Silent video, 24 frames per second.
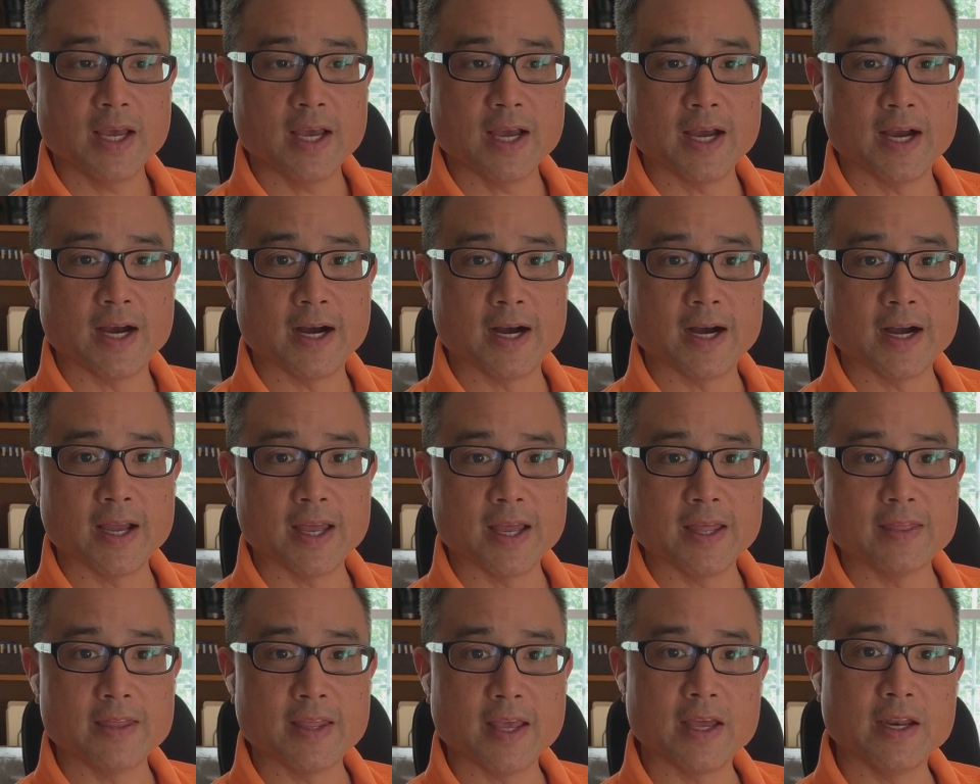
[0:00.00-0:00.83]
Uh,
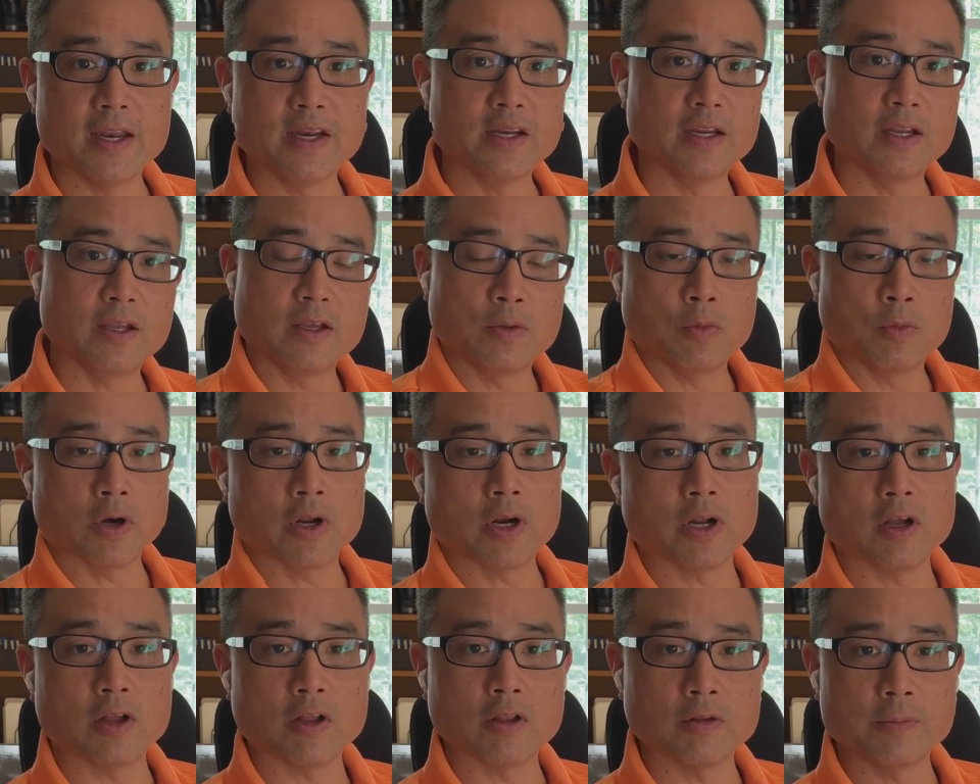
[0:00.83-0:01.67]
and then
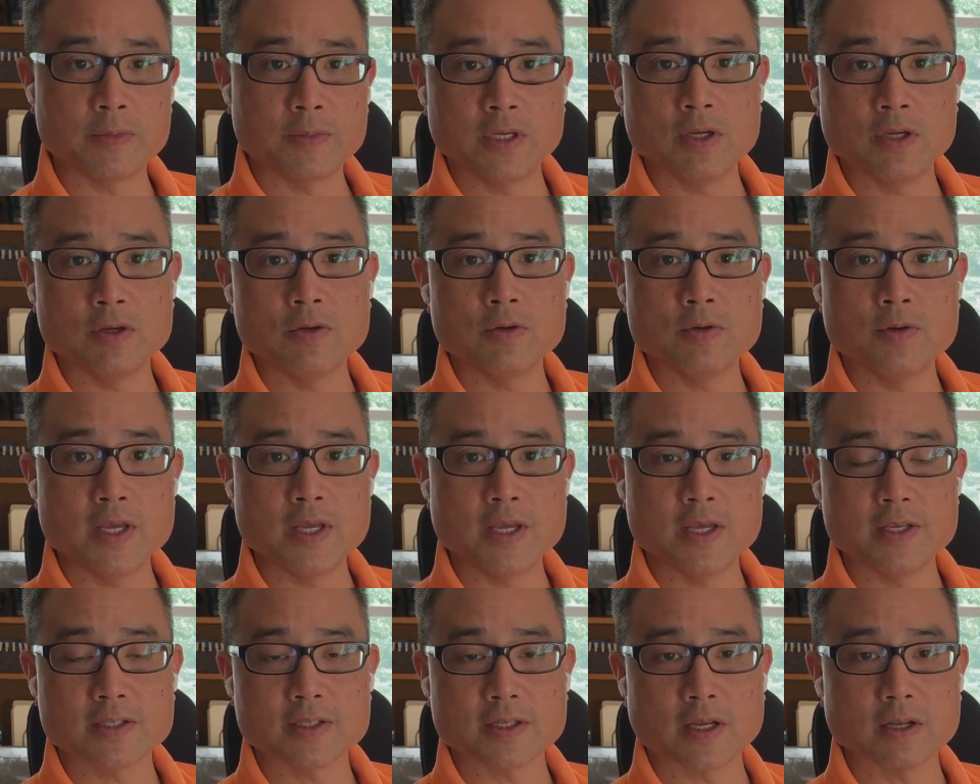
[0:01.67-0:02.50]
what I'll do
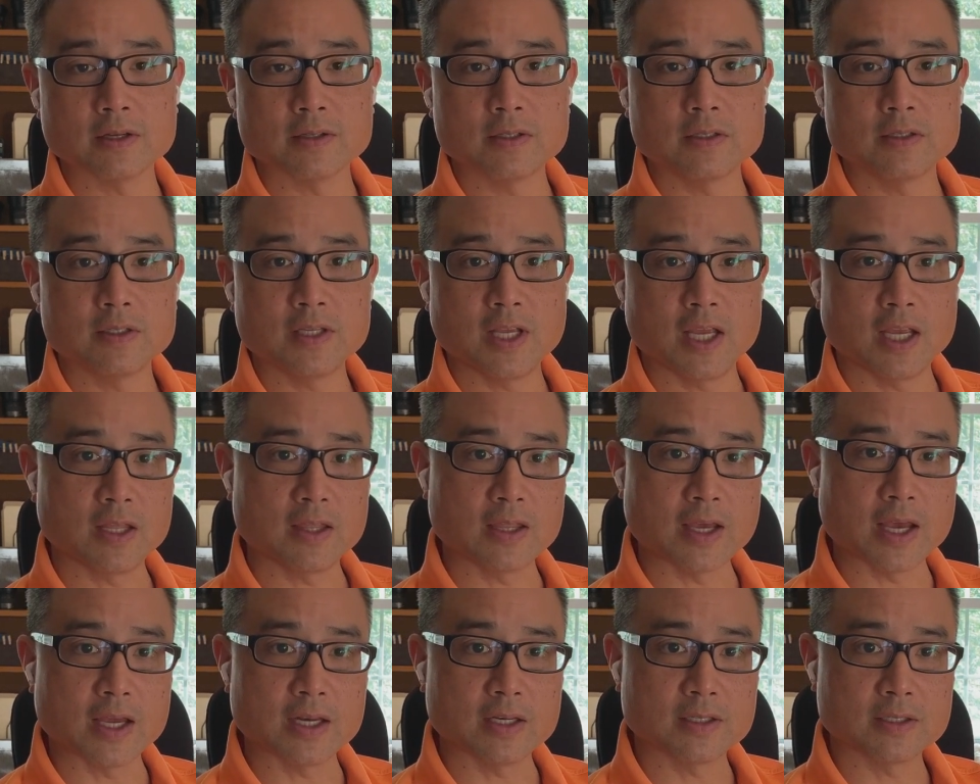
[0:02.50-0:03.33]
is I'll take
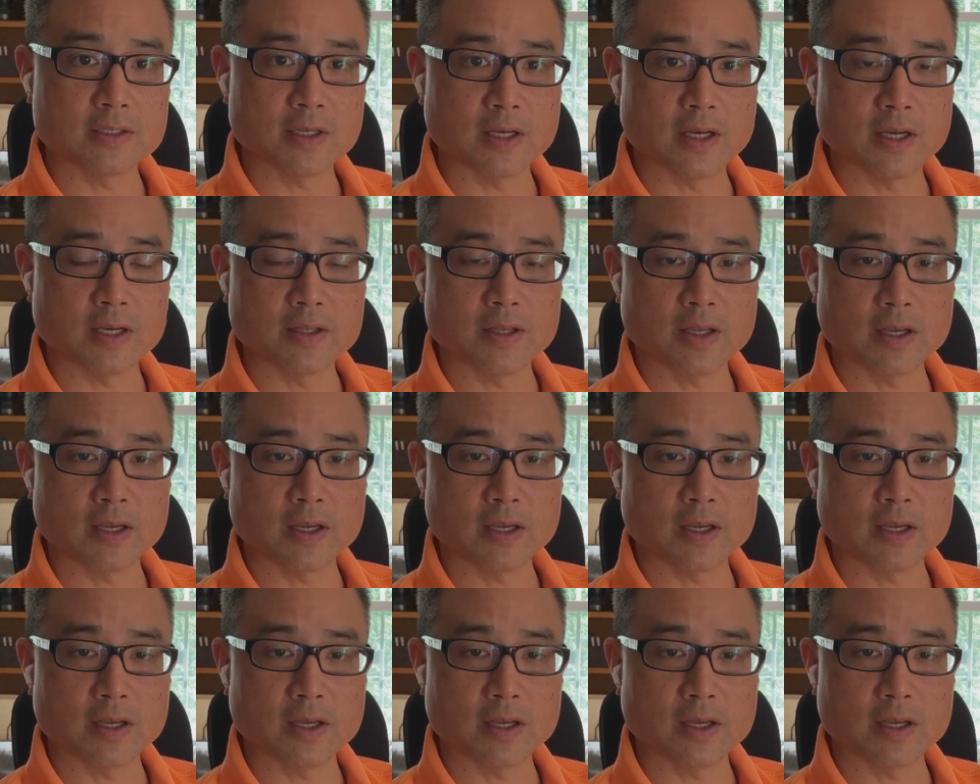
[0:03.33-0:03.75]
that uh,